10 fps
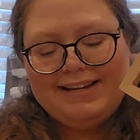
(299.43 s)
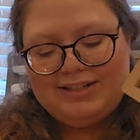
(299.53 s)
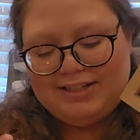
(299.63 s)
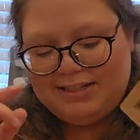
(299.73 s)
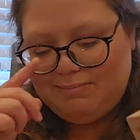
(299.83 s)

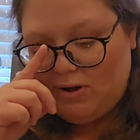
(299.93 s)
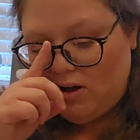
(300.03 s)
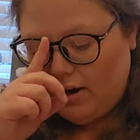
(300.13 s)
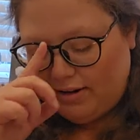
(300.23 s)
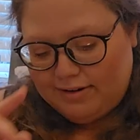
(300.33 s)
just
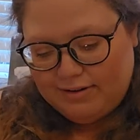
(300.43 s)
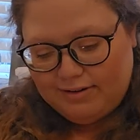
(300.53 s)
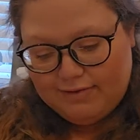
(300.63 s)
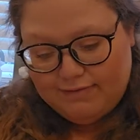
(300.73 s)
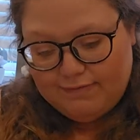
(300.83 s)
upon
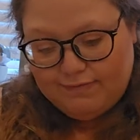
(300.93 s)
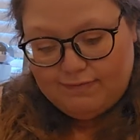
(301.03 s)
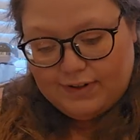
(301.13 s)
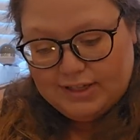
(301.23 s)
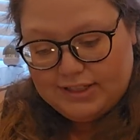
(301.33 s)

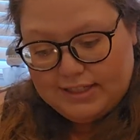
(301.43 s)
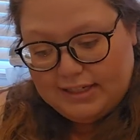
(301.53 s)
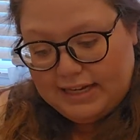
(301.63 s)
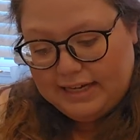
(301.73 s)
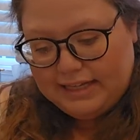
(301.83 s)
first
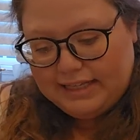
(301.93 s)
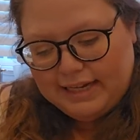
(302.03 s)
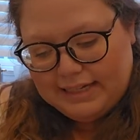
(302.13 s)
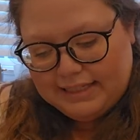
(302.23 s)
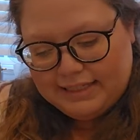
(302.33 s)
like
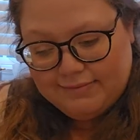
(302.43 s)
glance.